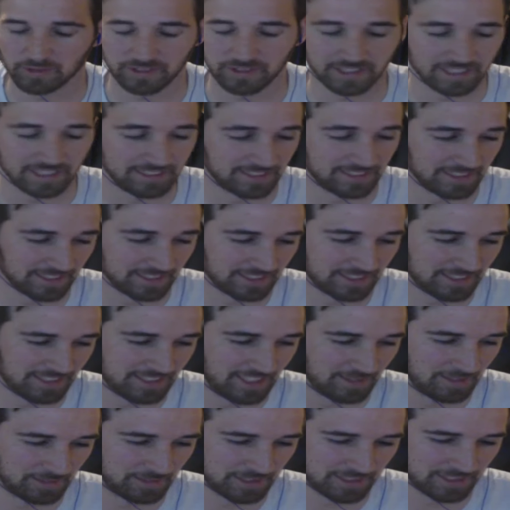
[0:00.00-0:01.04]
That just that
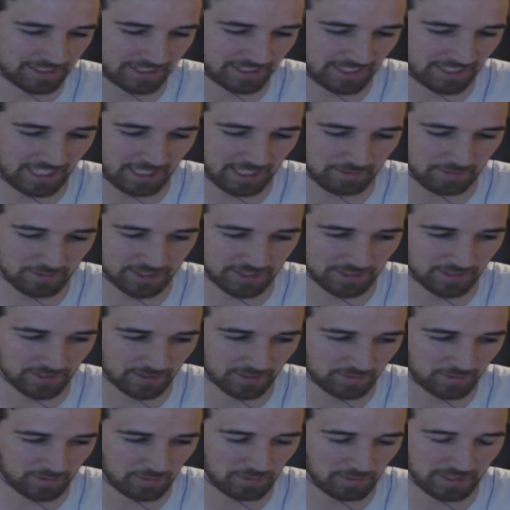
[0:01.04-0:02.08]
was the game killer
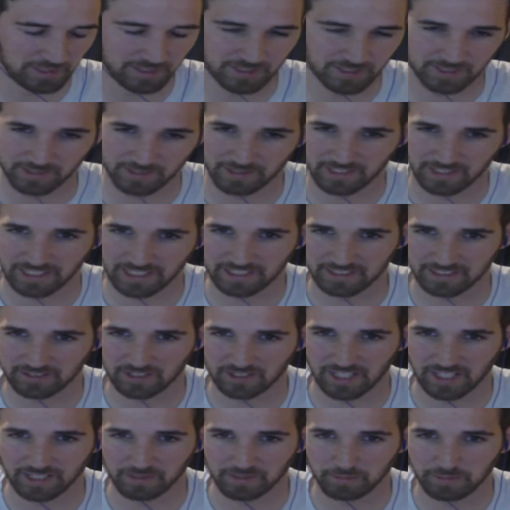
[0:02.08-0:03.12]
for me to like
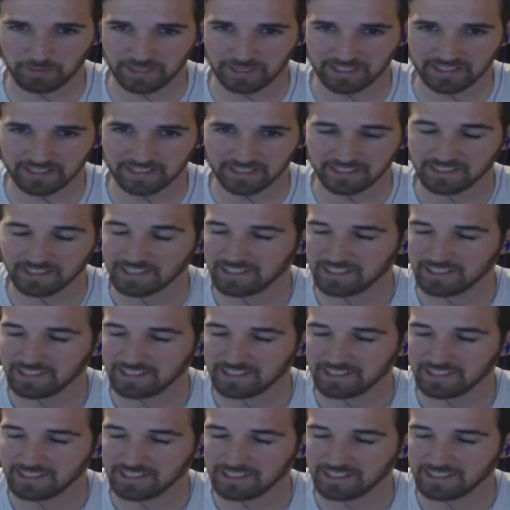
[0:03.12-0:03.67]
try to beat it.